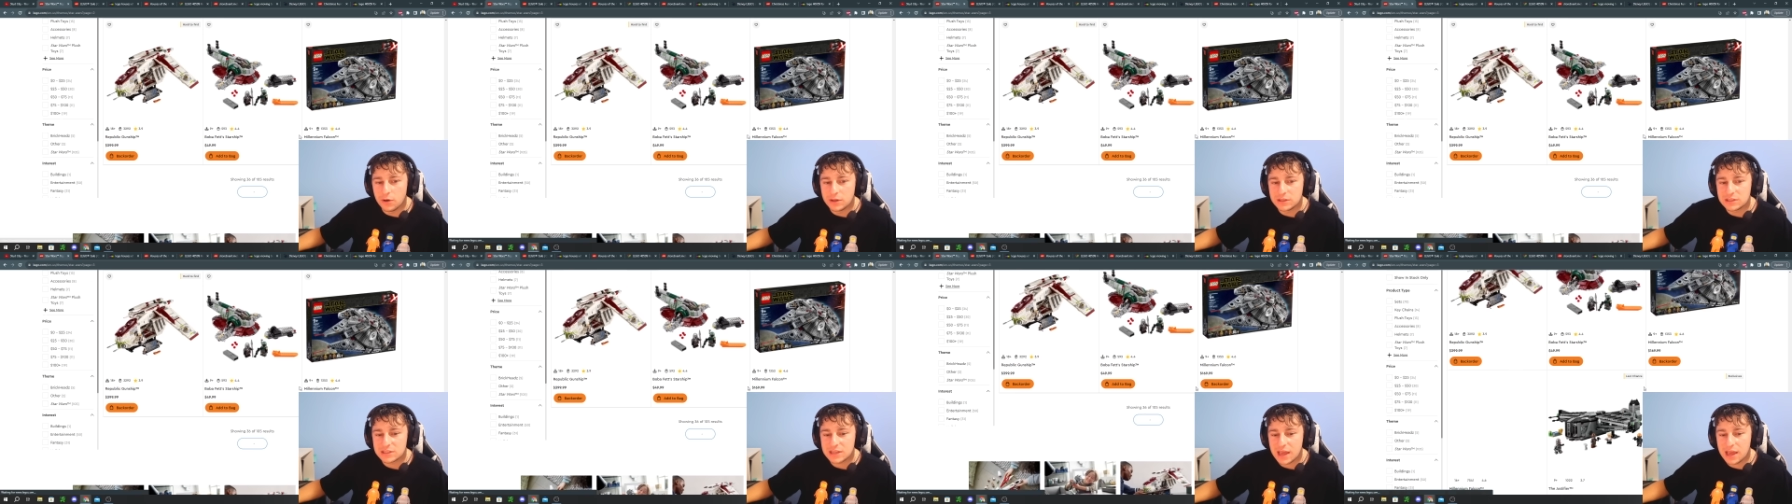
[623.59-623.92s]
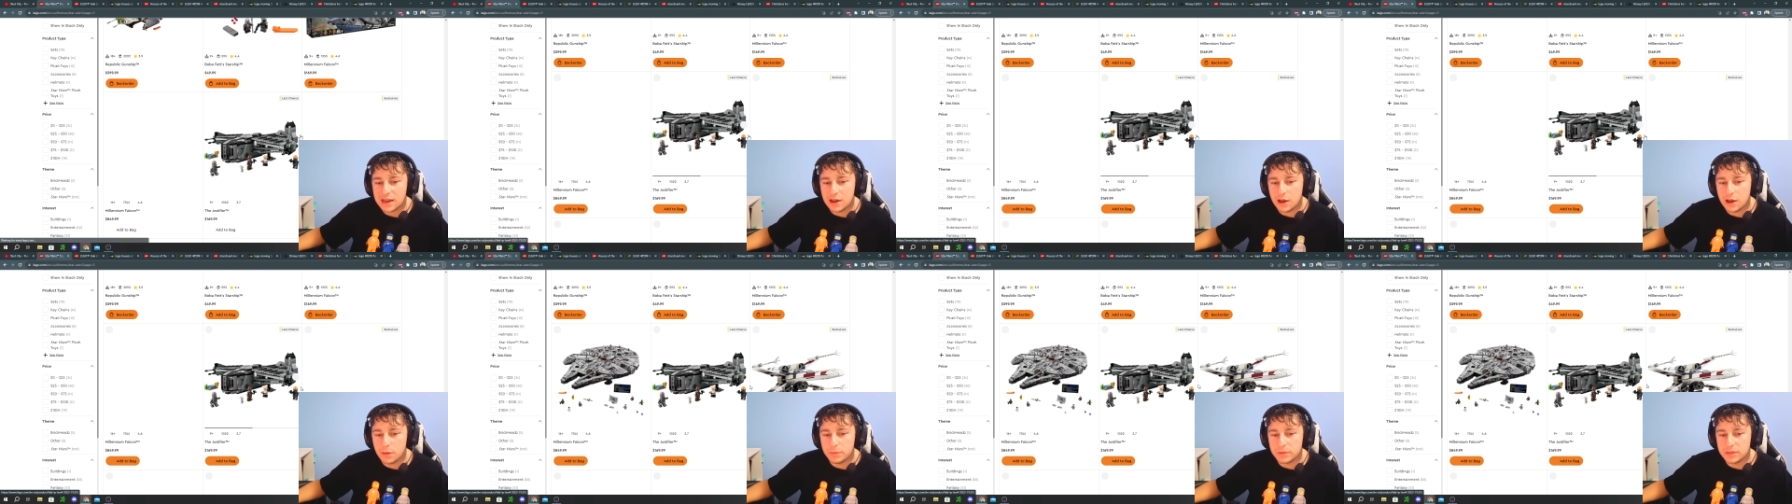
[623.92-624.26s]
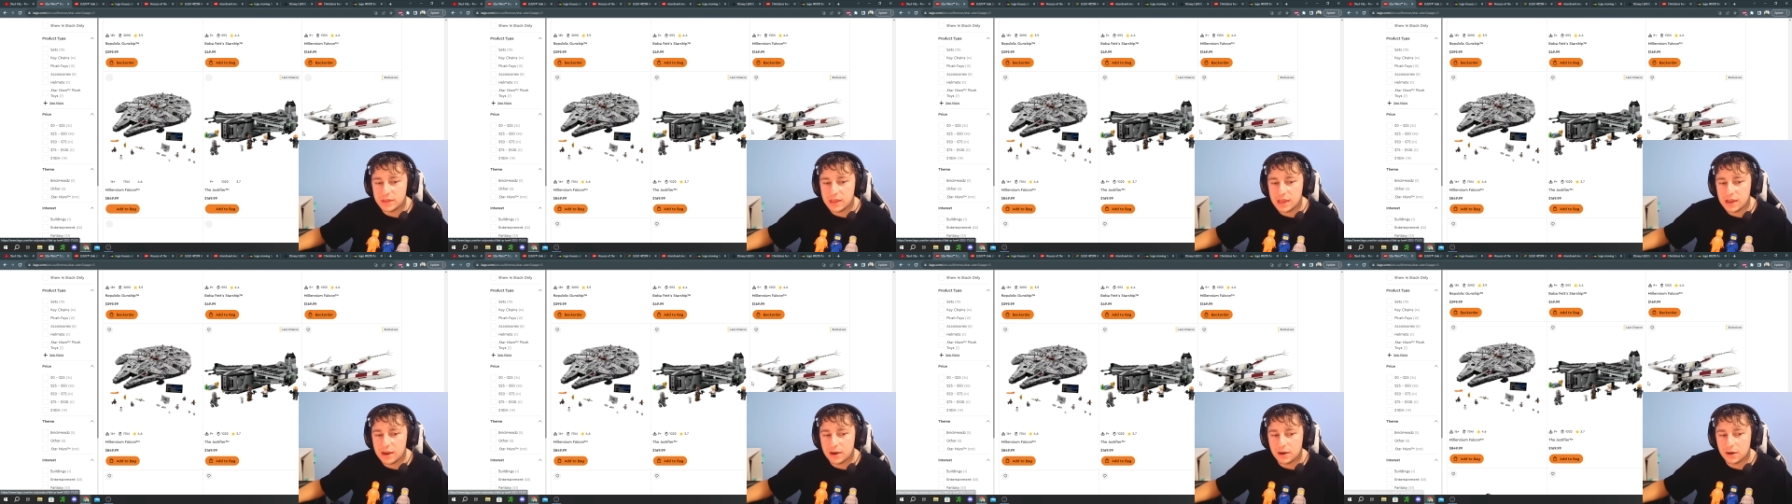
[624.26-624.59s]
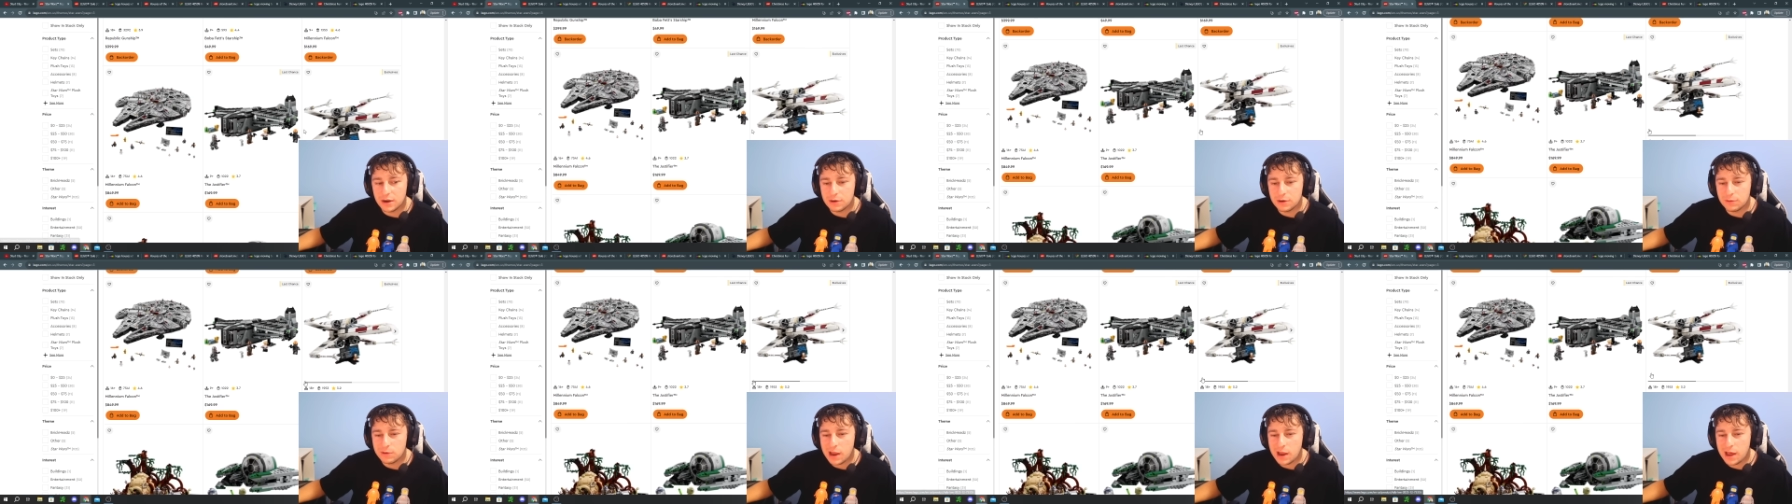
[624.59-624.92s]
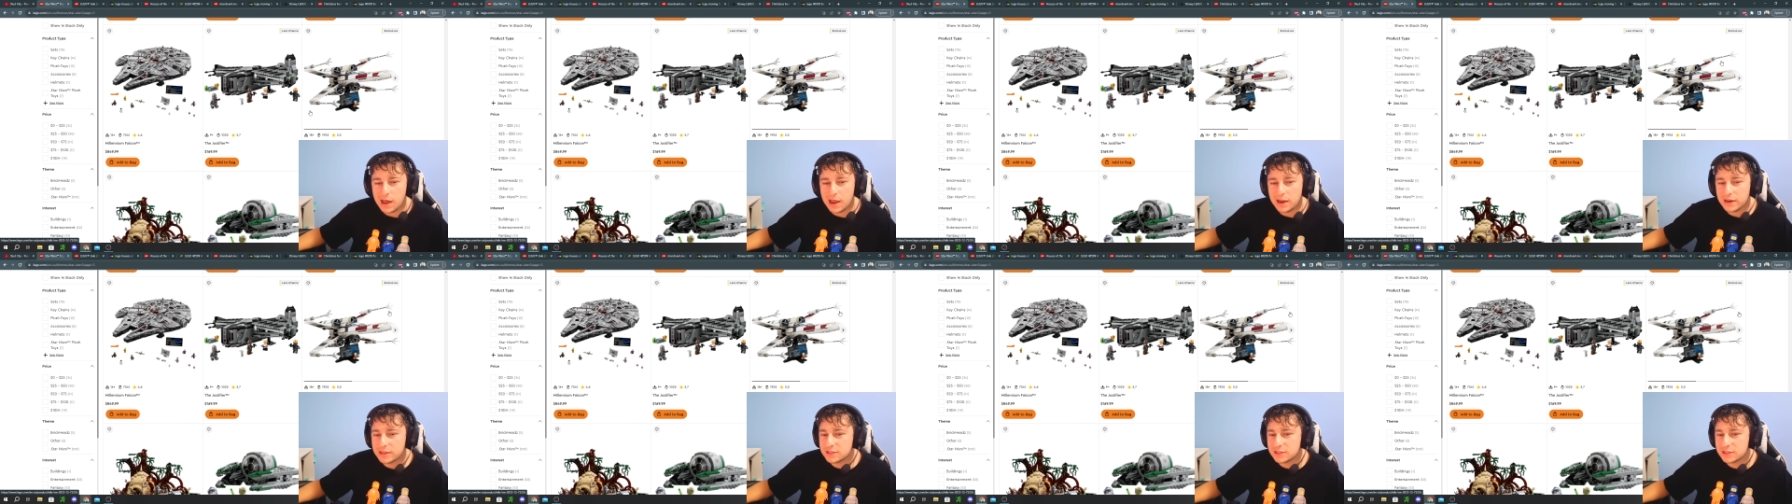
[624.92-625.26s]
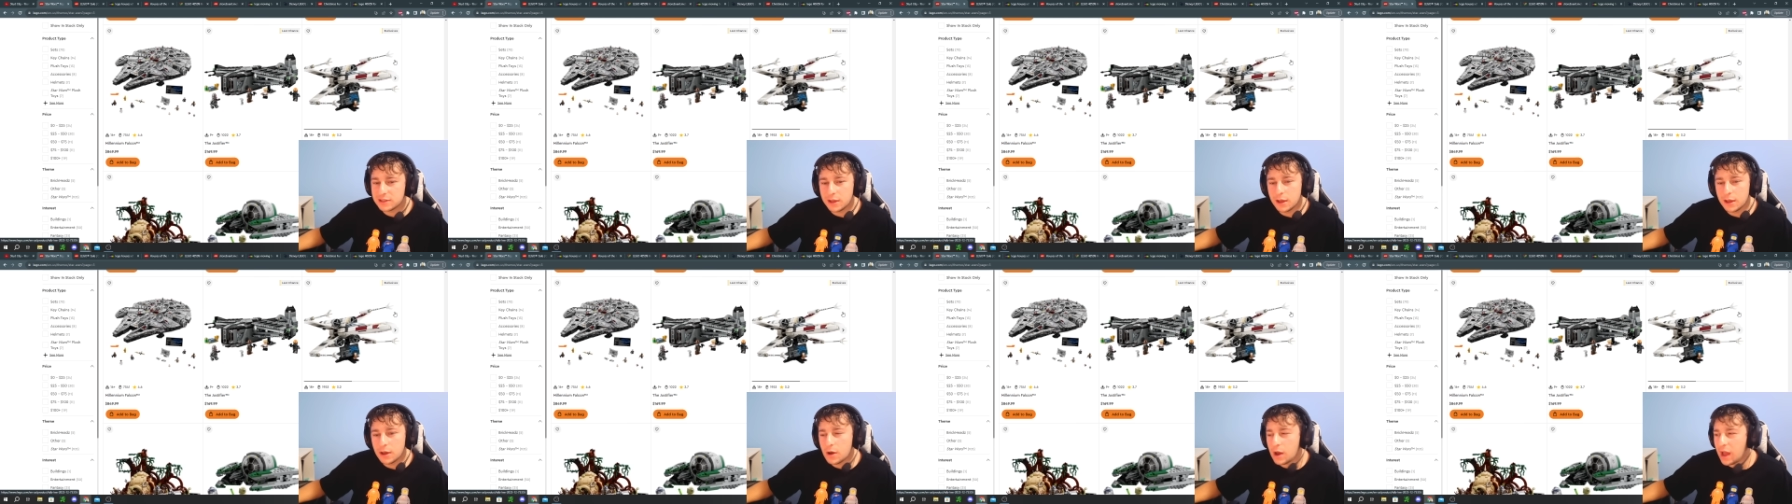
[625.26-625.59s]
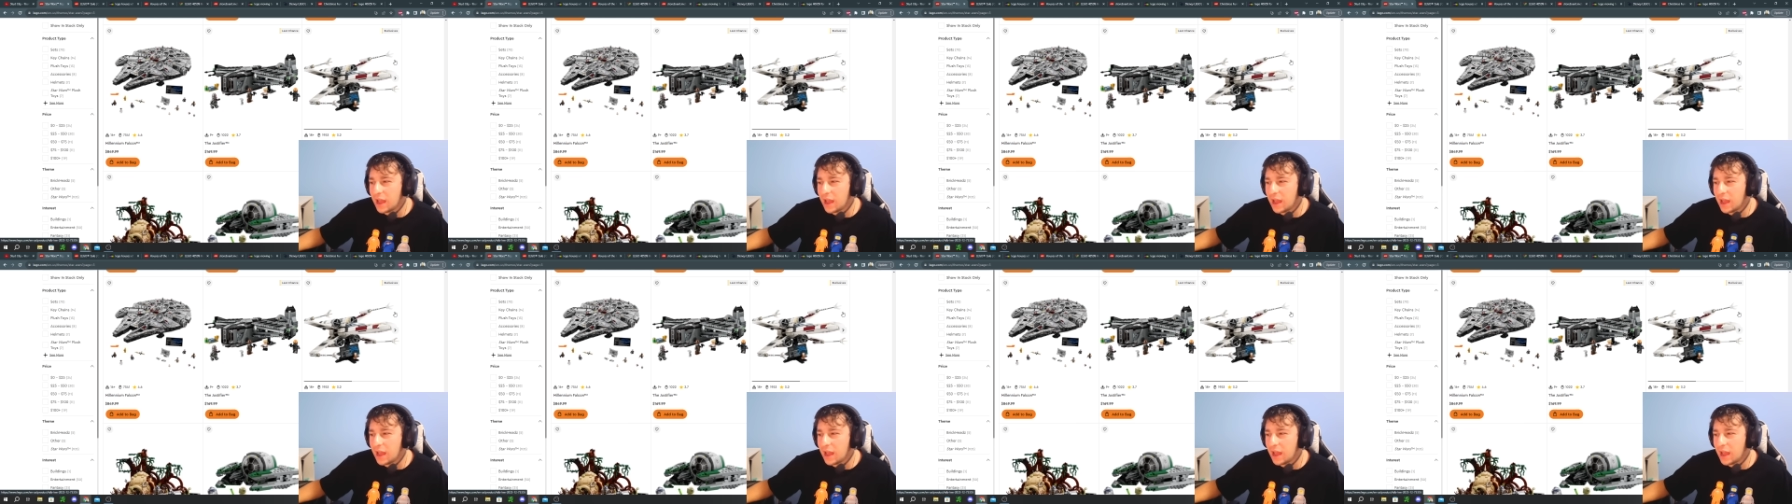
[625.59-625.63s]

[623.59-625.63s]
It's kind of up in the air, and honestly,